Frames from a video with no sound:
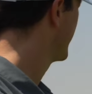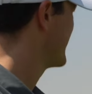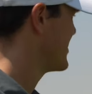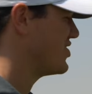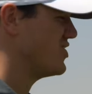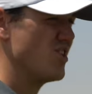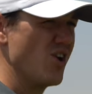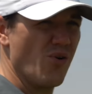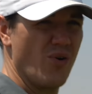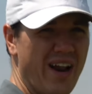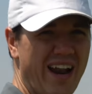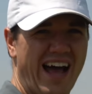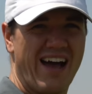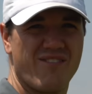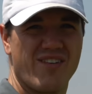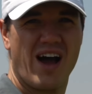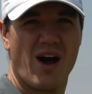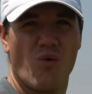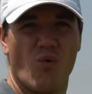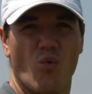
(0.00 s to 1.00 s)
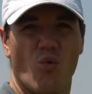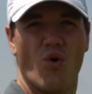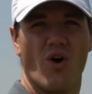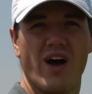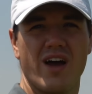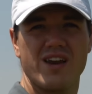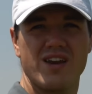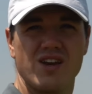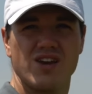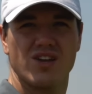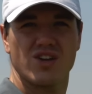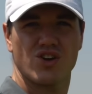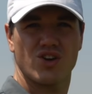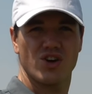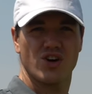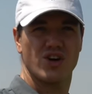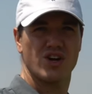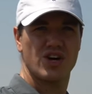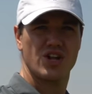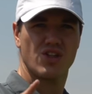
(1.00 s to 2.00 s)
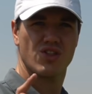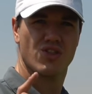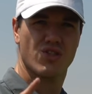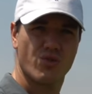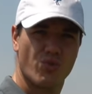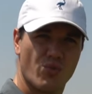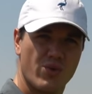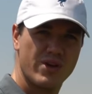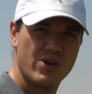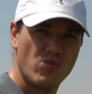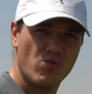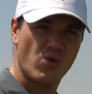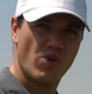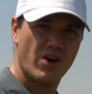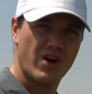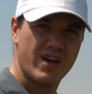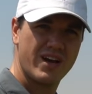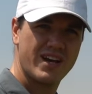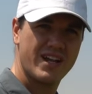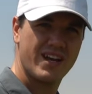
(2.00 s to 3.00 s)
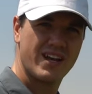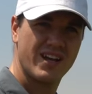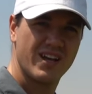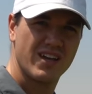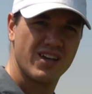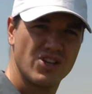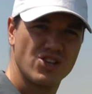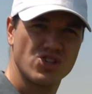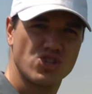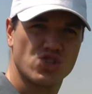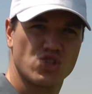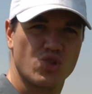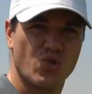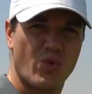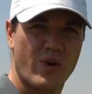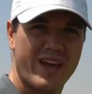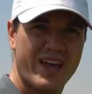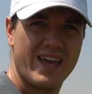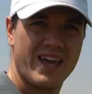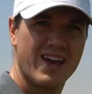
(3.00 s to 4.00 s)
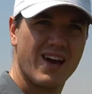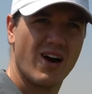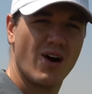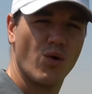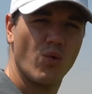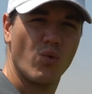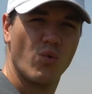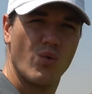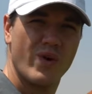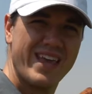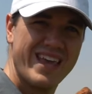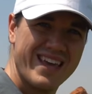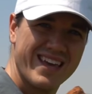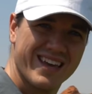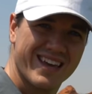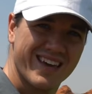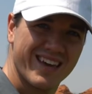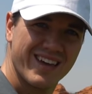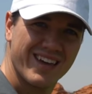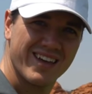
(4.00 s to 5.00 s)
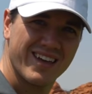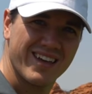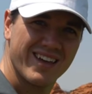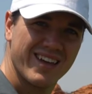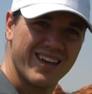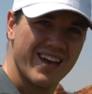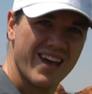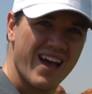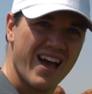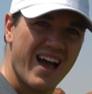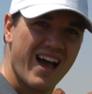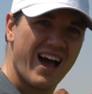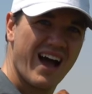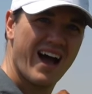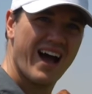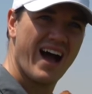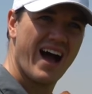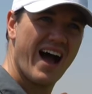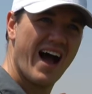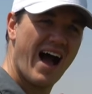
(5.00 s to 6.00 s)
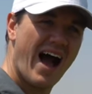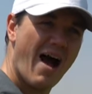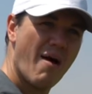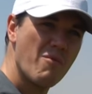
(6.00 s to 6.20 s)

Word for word: You know what? I've got one good three wood swing a week. I'm